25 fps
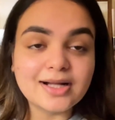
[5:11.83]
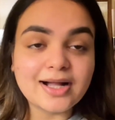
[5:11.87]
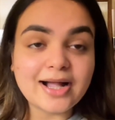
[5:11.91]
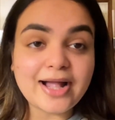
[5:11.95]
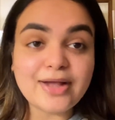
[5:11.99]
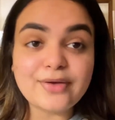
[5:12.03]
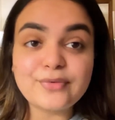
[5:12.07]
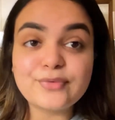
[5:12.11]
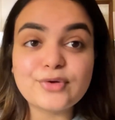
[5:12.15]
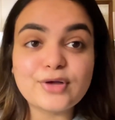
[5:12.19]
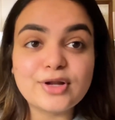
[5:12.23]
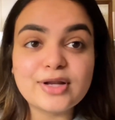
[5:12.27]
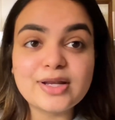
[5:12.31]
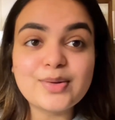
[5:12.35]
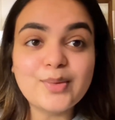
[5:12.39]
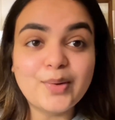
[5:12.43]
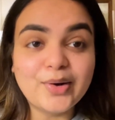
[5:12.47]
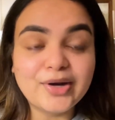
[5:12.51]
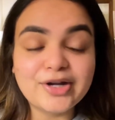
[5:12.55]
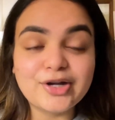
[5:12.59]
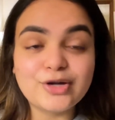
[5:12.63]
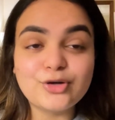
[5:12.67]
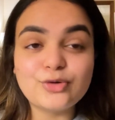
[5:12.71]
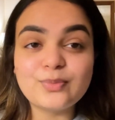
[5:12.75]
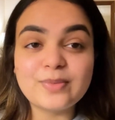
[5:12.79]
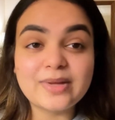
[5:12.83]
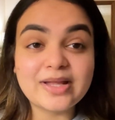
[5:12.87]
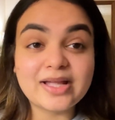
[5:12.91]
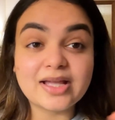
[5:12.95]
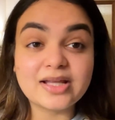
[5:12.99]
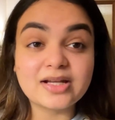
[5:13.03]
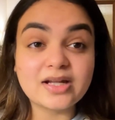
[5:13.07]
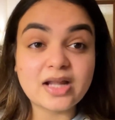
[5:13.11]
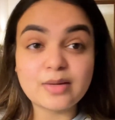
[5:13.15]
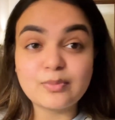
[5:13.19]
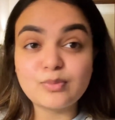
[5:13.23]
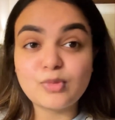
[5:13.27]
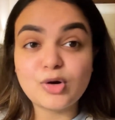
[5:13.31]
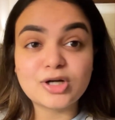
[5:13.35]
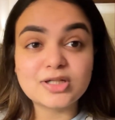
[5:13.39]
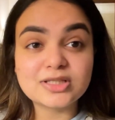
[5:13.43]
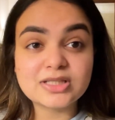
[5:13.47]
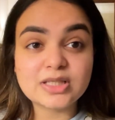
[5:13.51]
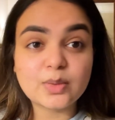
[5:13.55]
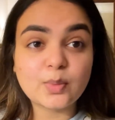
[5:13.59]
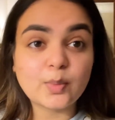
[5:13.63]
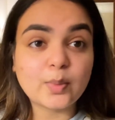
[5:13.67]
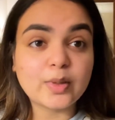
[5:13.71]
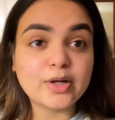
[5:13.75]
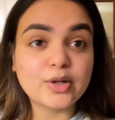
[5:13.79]
I really wanted to make an
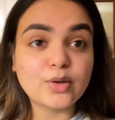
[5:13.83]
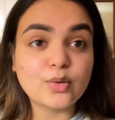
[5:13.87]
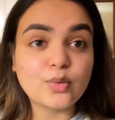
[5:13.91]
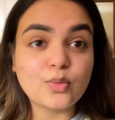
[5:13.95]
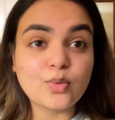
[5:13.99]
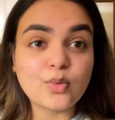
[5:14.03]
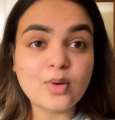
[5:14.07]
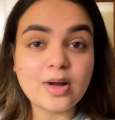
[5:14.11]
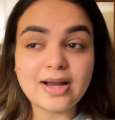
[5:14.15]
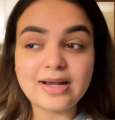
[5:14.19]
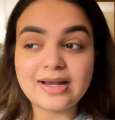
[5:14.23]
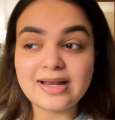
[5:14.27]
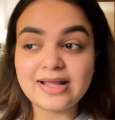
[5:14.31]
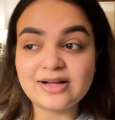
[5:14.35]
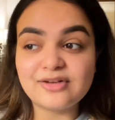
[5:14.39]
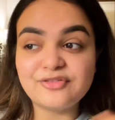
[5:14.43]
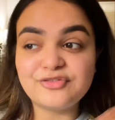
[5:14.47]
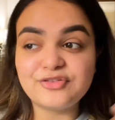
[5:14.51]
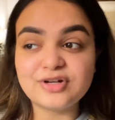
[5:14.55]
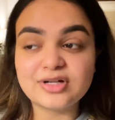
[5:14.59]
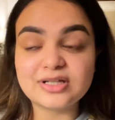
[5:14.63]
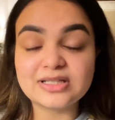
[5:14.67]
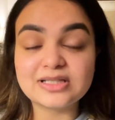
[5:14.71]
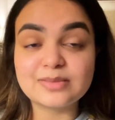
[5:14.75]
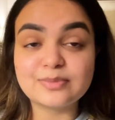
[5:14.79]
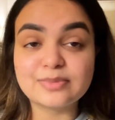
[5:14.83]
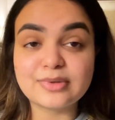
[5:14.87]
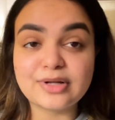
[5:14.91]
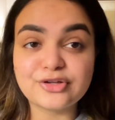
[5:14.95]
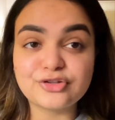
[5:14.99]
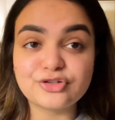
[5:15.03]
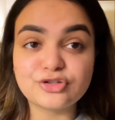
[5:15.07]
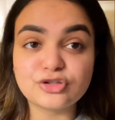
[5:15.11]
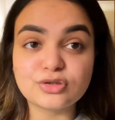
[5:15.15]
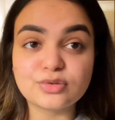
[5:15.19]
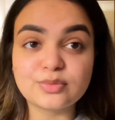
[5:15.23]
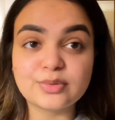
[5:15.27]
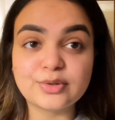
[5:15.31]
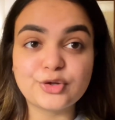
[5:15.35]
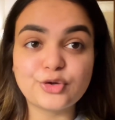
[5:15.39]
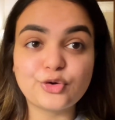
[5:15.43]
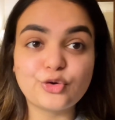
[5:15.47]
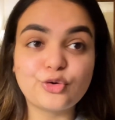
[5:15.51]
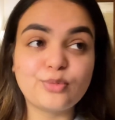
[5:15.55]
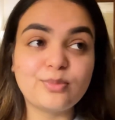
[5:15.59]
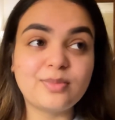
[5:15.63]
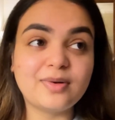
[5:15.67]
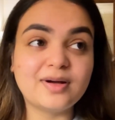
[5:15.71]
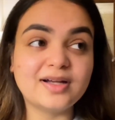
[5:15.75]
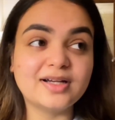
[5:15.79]
unboxing video and like a first impressions
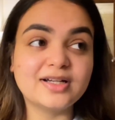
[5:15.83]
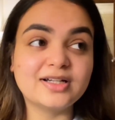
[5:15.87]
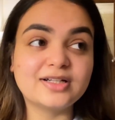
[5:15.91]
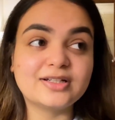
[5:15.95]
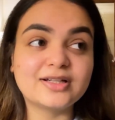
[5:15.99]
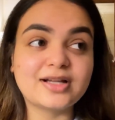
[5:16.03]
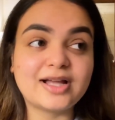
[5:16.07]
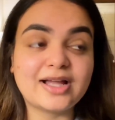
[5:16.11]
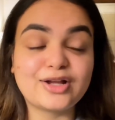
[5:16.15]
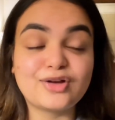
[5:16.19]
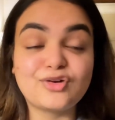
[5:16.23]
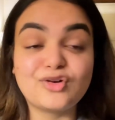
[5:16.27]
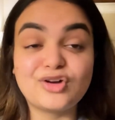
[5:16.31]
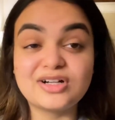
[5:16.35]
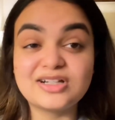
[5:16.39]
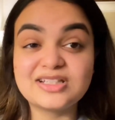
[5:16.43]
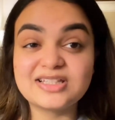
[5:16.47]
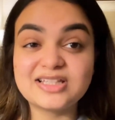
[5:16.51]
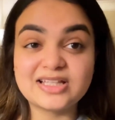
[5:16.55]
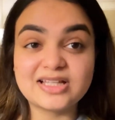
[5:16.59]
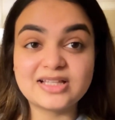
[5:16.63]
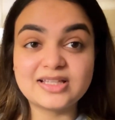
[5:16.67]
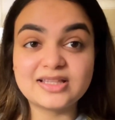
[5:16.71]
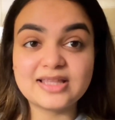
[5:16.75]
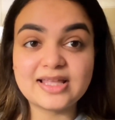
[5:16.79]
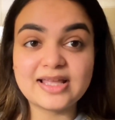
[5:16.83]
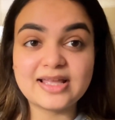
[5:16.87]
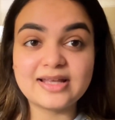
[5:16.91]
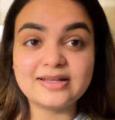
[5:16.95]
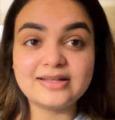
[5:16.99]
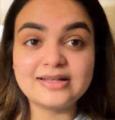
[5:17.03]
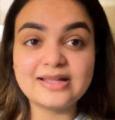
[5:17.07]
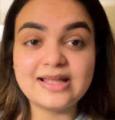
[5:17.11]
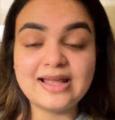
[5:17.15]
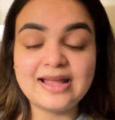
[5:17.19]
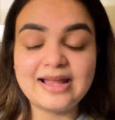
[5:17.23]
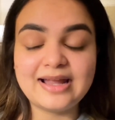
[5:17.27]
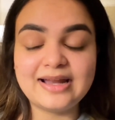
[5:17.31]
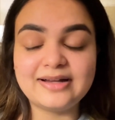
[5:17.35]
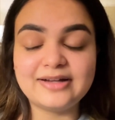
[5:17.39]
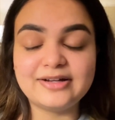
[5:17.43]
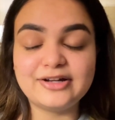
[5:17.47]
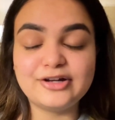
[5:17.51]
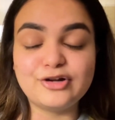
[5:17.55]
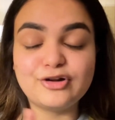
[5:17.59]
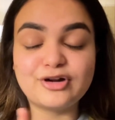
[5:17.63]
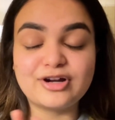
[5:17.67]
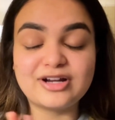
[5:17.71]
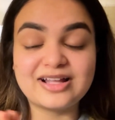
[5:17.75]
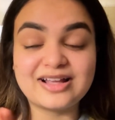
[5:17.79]
video, but I got sick then and
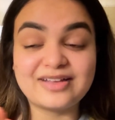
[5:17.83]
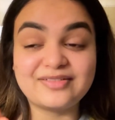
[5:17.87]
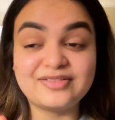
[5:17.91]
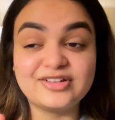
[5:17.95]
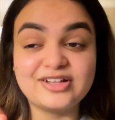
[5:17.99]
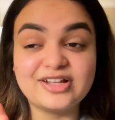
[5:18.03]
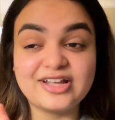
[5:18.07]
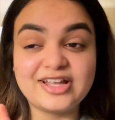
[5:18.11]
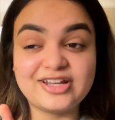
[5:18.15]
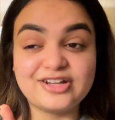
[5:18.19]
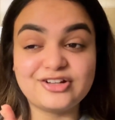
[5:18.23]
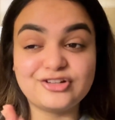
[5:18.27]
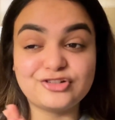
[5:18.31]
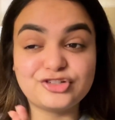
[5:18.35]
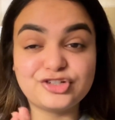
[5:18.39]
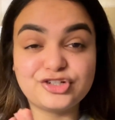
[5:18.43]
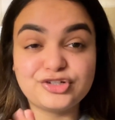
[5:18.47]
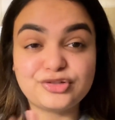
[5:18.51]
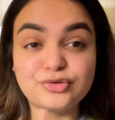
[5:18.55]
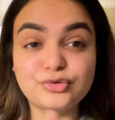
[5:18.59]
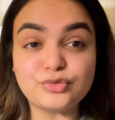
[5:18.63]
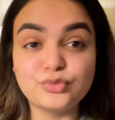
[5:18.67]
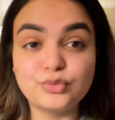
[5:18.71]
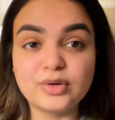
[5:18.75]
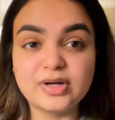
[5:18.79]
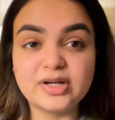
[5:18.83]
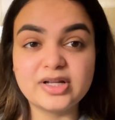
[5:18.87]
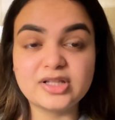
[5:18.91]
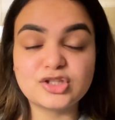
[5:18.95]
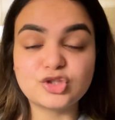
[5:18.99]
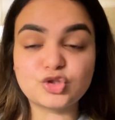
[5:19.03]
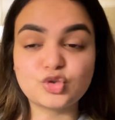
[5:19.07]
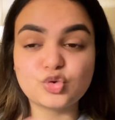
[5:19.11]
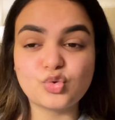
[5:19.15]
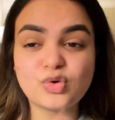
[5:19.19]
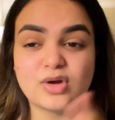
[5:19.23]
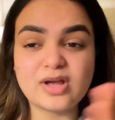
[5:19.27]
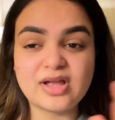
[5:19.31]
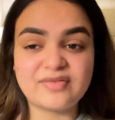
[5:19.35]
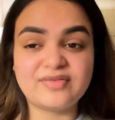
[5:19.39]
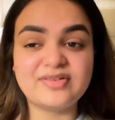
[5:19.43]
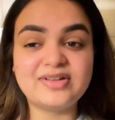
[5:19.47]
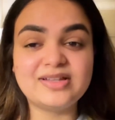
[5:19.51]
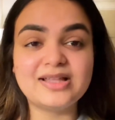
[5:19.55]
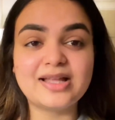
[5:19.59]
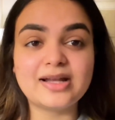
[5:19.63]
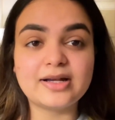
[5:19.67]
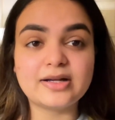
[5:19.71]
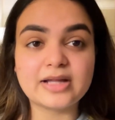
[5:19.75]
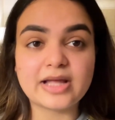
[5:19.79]
did not have the energy to do it. It's so heavy,
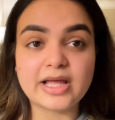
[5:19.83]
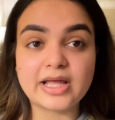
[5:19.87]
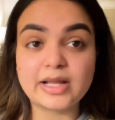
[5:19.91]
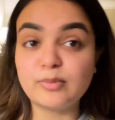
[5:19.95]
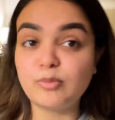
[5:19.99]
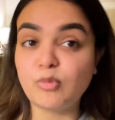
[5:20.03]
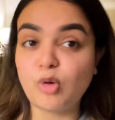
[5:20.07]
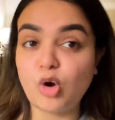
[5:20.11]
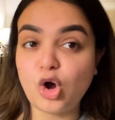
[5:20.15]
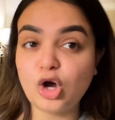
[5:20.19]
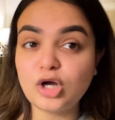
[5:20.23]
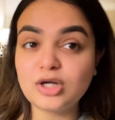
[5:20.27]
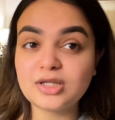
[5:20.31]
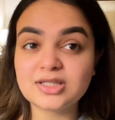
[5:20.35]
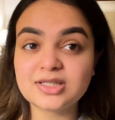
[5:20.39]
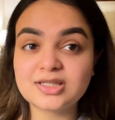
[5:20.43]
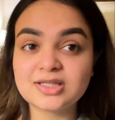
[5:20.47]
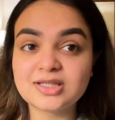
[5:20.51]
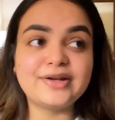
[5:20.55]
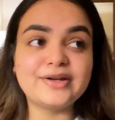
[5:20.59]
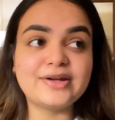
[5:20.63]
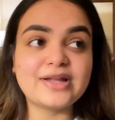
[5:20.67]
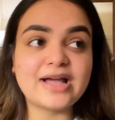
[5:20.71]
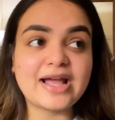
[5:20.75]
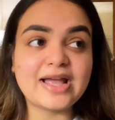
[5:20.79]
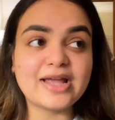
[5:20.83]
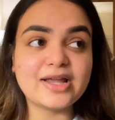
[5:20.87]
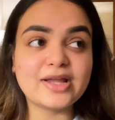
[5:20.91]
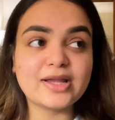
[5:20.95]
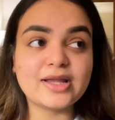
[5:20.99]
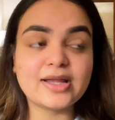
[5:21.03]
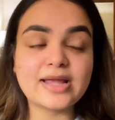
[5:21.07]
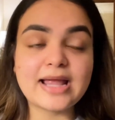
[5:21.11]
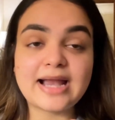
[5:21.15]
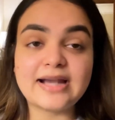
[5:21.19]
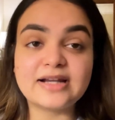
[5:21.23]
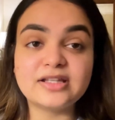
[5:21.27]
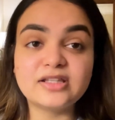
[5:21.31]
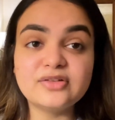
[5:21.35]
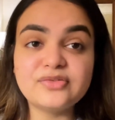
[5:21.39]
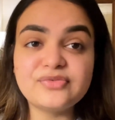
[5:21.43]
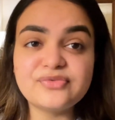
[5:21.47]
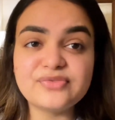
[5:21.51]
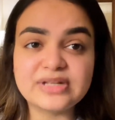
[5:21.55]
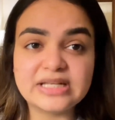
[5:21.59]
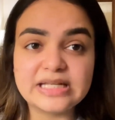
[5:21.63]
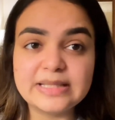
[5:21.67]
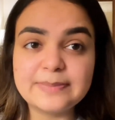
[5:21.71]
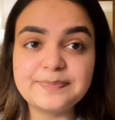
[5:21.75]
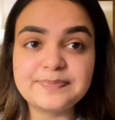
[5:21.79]
the entire box. And I had the
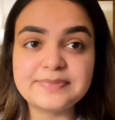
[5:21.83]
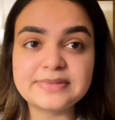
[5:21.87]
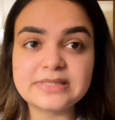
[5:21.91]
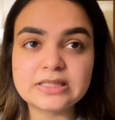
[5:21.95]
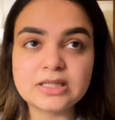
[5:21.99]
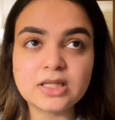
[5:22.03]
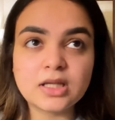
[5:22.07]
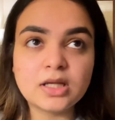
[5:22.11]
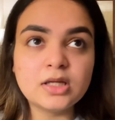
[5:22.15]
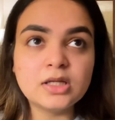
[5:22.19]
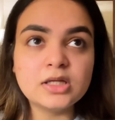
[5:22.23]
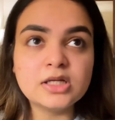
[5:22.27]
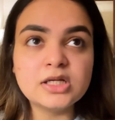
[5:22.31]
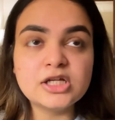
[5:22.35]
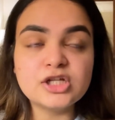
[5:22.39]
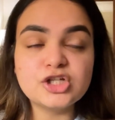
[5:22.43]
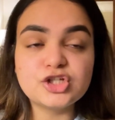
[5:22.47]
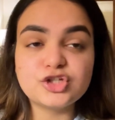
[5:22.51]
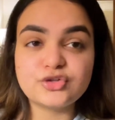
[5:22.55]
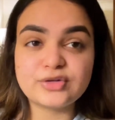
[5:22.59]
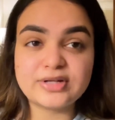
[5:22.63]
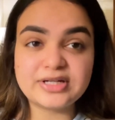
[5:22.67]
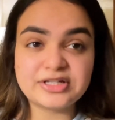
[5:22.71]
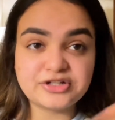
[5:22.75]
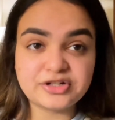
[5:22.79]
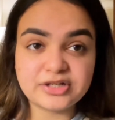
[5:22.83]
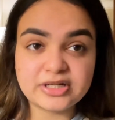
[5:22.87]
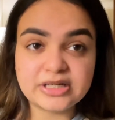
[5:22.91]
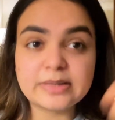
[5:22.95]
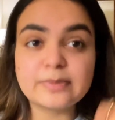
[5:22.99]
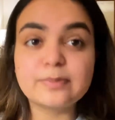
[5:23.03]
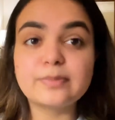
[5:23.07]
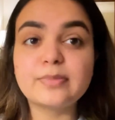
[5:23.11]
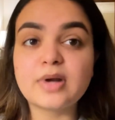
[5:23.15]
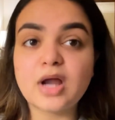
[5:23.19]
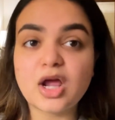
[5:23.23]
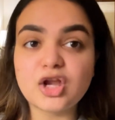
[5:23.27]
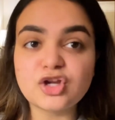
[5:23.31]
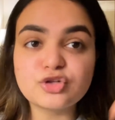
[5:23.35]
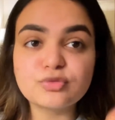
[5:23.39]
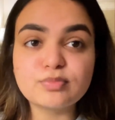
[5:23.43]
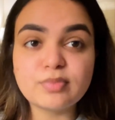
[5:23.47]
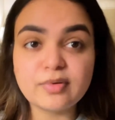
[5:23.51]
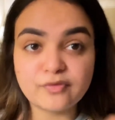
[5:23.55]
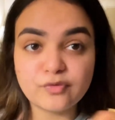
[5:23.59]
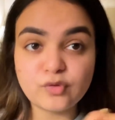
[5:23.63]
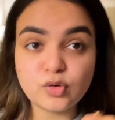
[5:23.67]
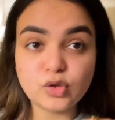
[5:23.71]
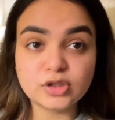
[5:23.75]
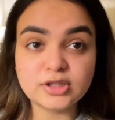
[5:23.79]
Philips straightening brush
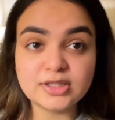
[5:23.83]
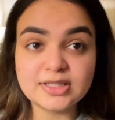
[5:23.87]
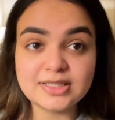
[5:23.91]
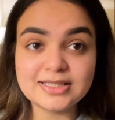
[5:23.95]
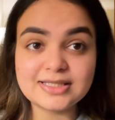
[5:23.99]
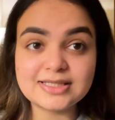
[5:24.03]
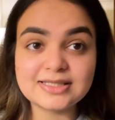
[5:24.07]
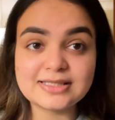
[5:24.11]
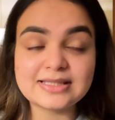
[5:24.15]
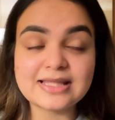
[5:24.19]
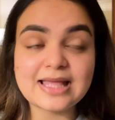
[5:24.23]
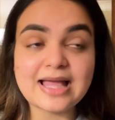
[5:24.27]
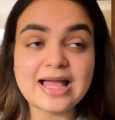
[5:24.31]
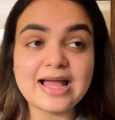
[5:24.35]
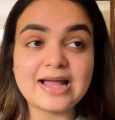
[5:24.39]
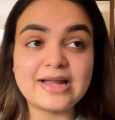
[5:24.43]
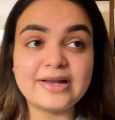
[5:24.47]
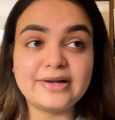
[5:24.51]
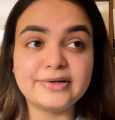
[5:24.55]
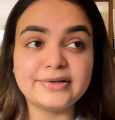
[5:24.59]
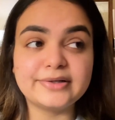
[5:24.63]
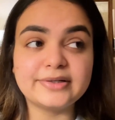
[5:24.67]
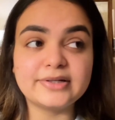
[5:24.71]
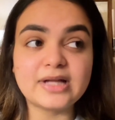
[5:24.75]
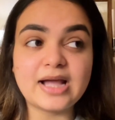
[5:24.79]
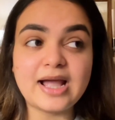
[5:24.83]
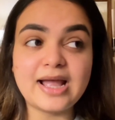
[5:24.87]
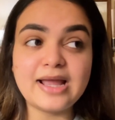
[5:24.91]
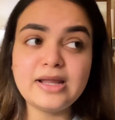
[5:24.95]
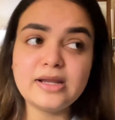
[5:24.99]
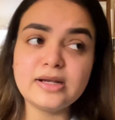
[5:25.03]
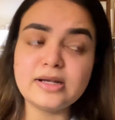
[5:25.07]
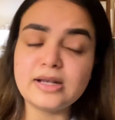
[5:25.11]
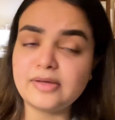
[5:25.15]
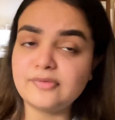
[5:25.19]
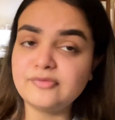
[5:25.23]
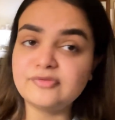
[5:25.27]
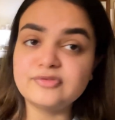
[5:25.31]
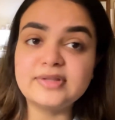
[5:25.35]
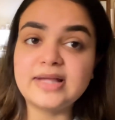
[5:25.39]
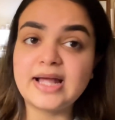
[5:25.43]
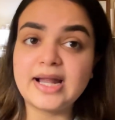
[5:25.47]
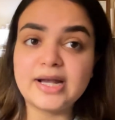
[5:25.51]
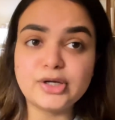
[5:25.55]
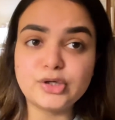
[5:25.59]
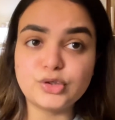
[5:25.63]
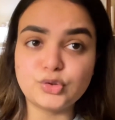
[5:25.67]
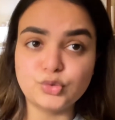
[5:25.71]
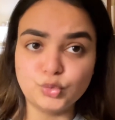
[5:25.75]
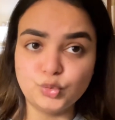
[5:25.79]
before this, and I love
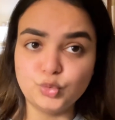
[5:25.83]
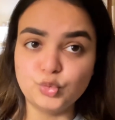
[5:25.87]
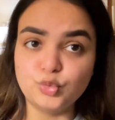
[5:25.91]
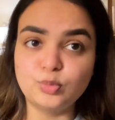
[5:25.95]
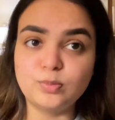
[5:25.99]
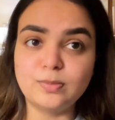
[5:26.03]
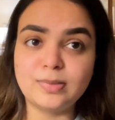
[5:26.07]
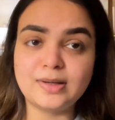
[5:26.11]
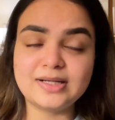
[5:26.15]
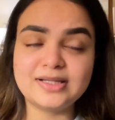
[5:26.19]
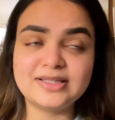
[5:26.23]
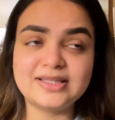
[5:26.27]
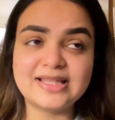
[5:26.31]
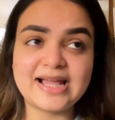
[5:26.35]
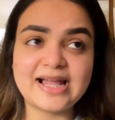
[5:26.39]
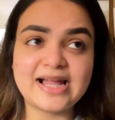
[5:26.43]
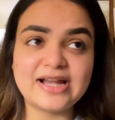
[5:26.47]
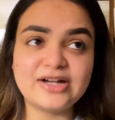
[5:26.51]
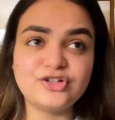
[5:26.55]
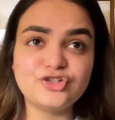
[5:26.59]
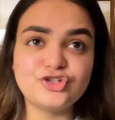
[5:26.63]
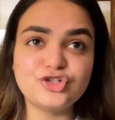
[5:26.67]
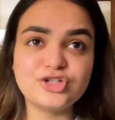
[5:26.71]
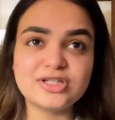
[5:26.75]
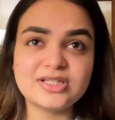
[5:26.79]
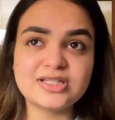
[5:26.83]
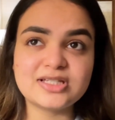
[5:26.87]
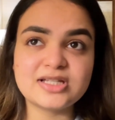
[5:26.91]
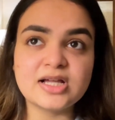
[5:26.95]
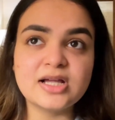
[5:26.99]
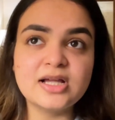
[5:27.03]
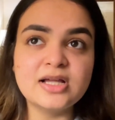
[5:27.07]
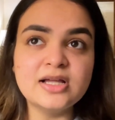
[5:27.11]
that too, but that just